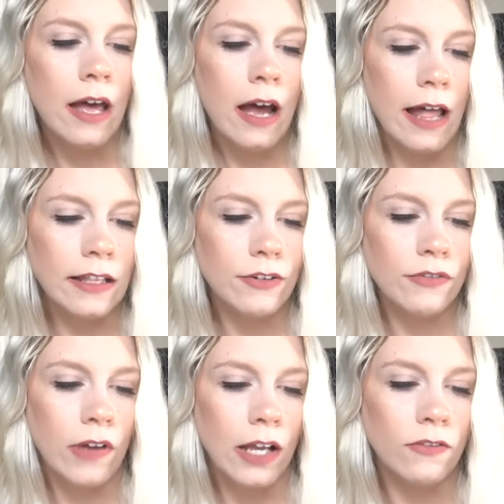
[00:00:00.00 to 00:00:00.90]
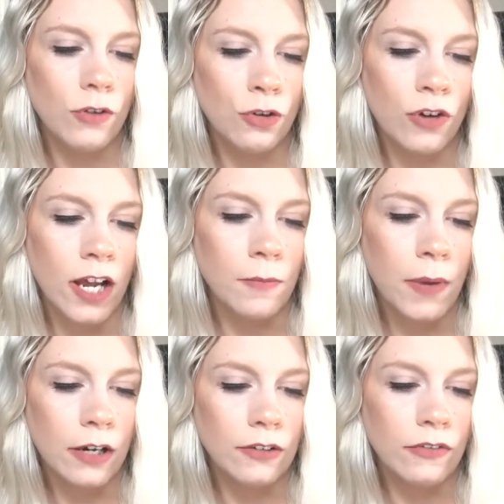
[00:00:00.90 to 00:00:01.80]
highly refined food grade
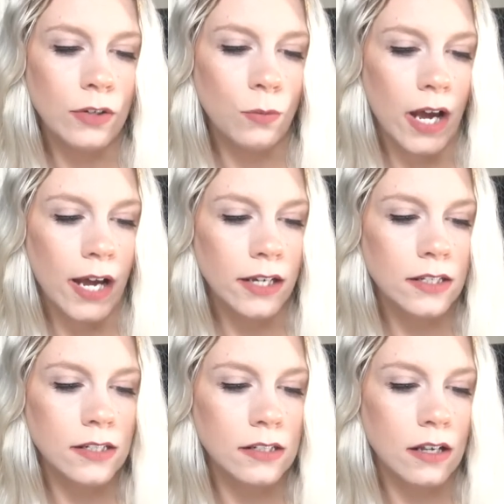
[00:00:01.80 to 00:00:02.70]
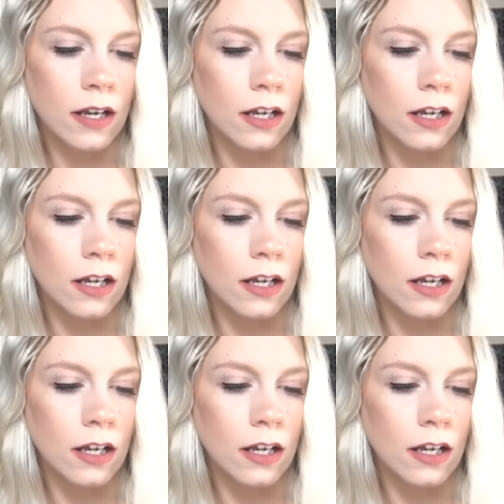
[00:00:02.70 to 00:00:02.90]
paraffin wax,